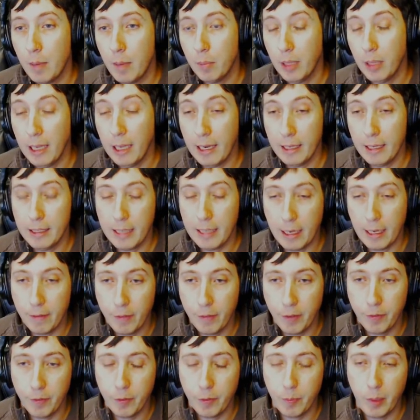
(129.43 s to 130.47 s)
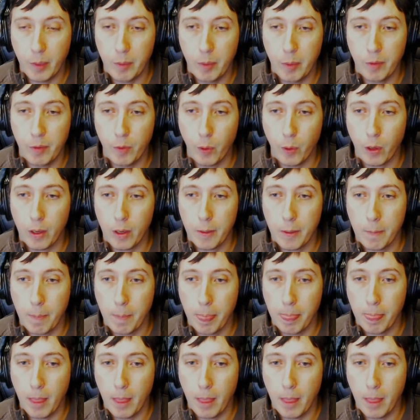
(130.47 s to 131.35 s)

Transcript: played Day of Infamy before,